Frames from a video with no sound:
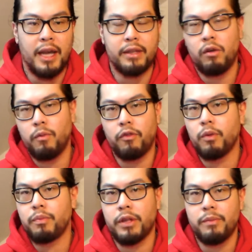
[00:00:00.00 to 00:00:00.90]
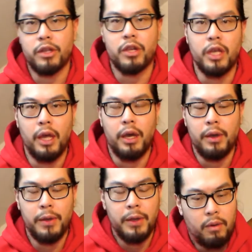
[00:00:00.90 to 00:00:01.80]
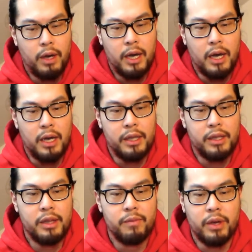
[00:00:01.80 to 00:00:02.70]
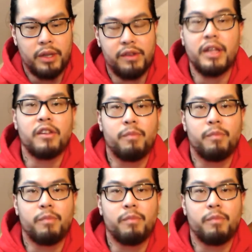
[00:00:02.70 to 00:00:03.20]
at home for pretty much a year where I didn't practice any